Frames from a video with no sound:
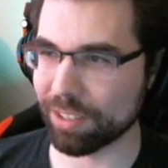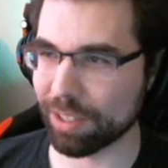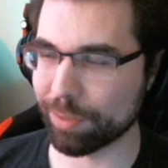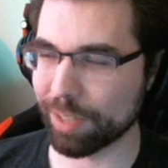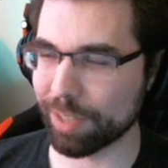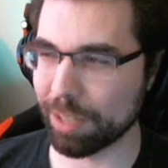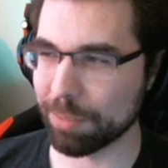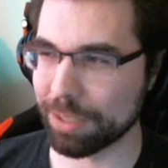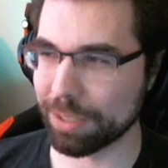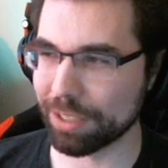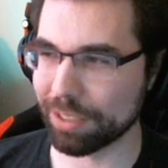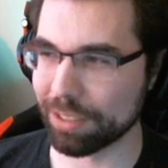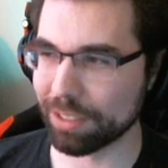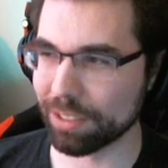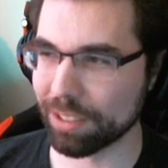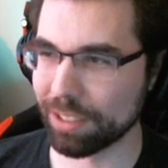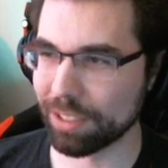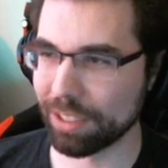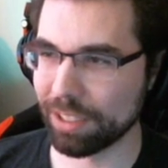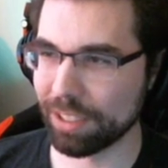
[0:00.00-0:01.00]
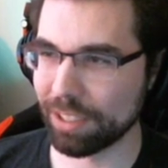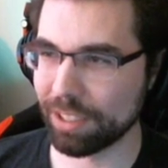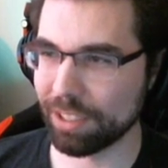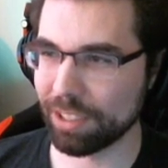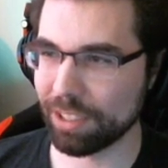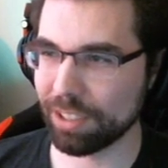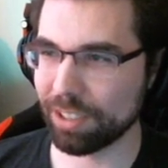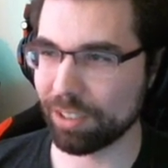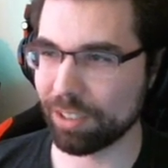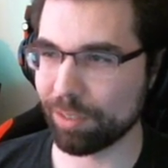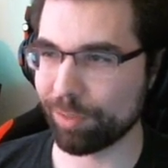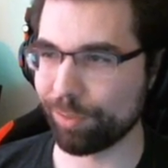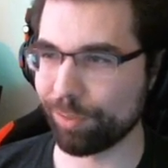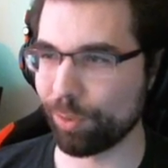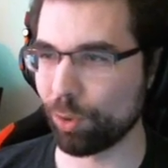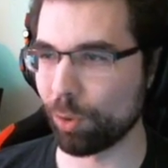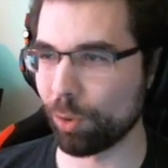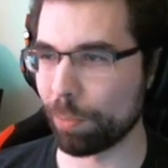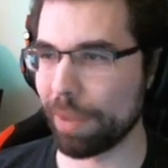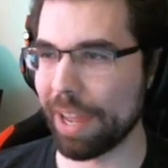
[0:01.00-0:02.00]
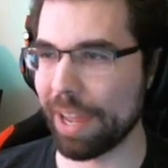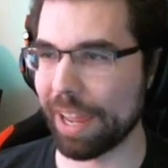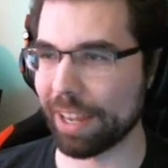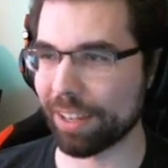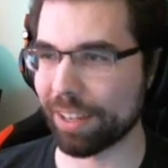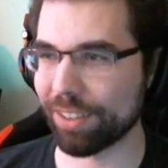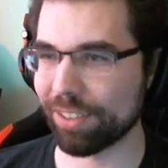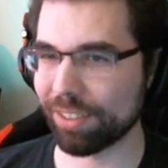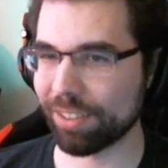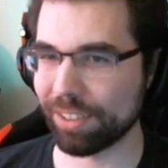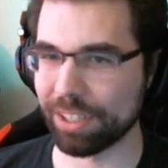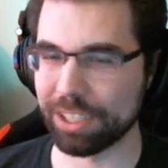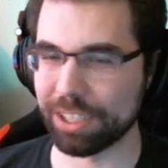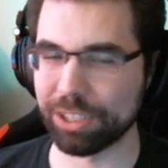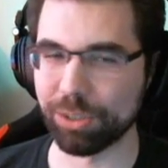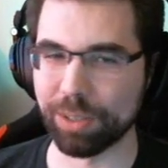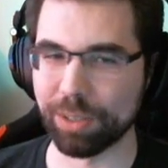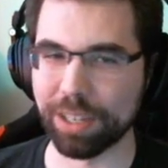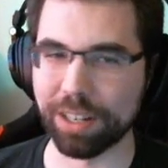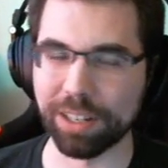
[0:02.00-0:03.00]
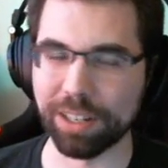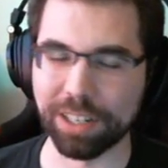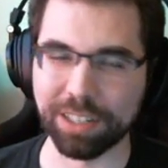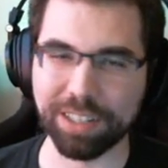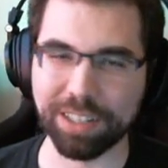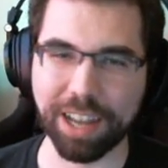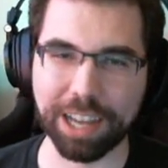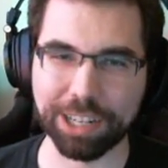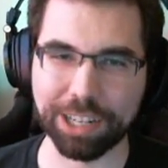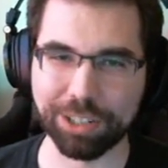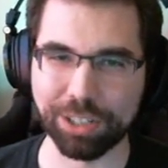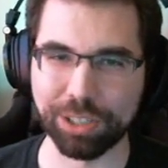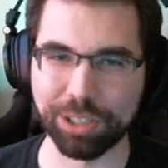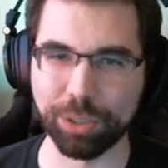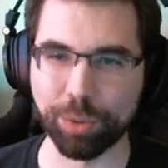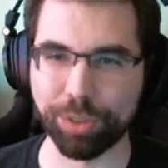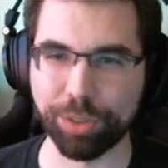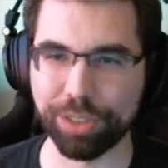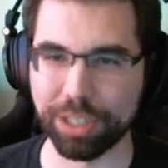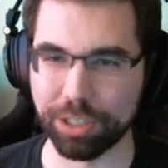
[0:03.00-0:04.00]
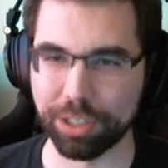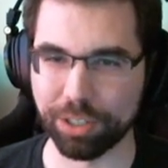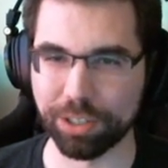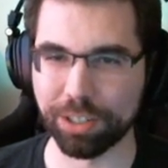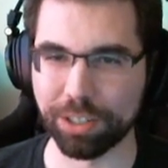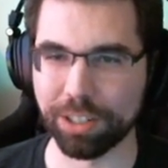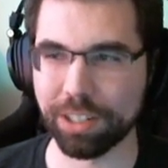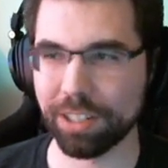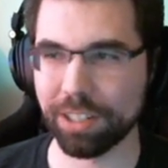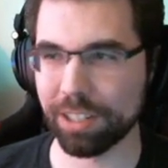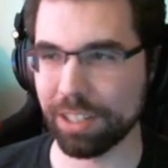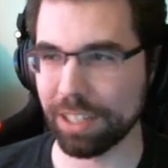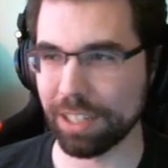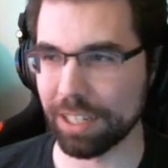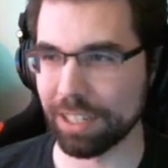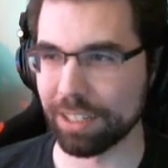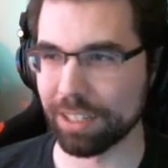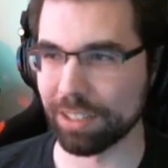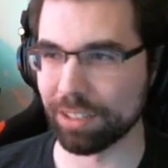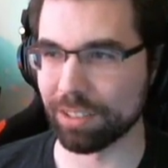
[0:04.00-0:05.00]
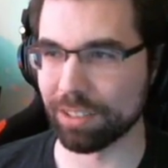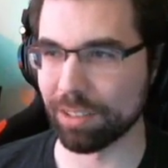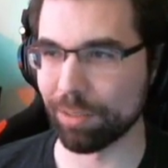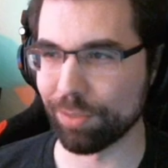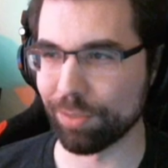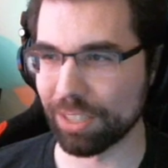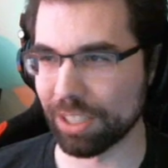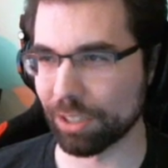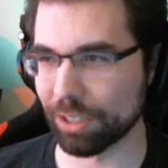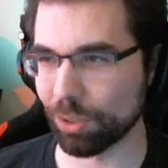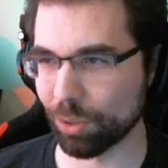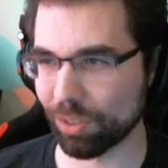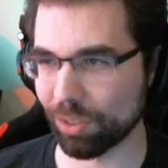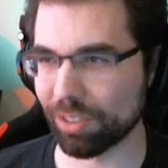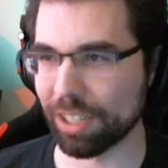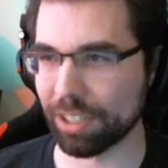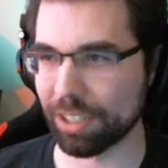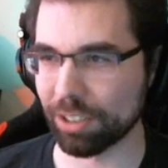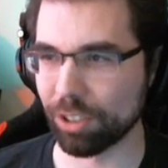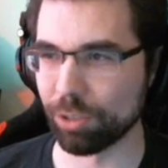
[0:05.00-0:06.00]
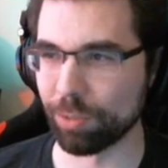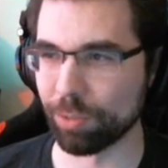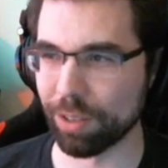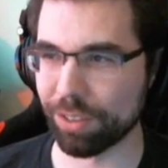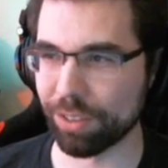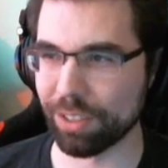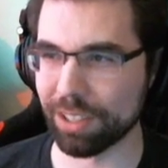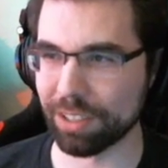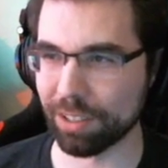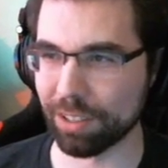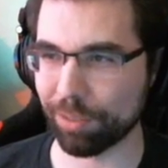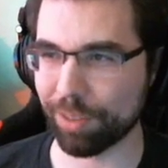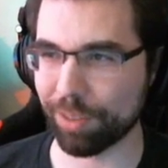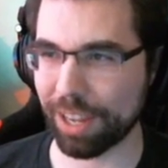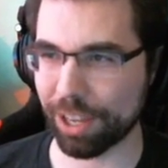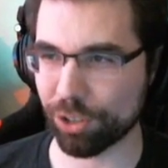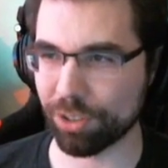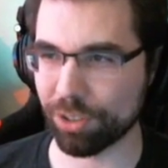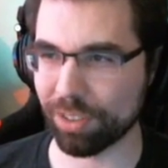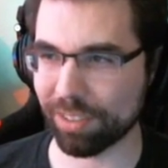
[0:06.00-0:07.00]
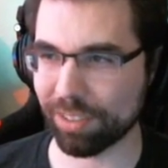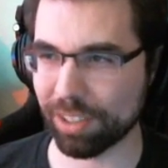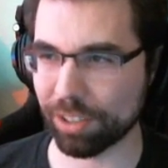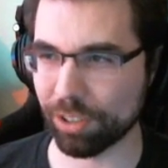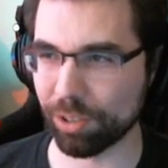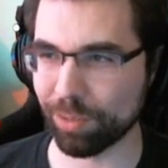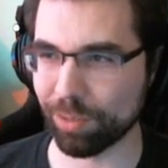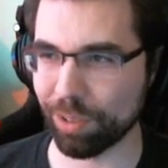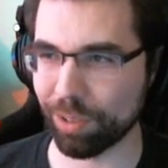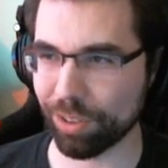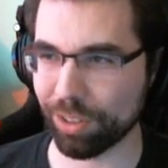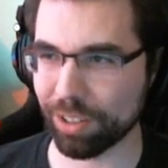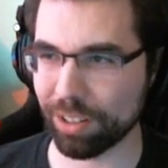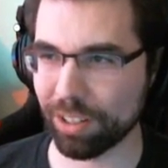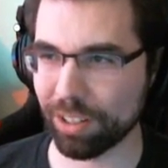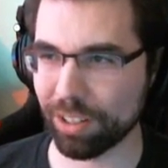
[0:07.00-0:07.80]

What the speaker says: I mean full packs, like you get an entire new theater and the vehicles that go with it and the factions that go with it.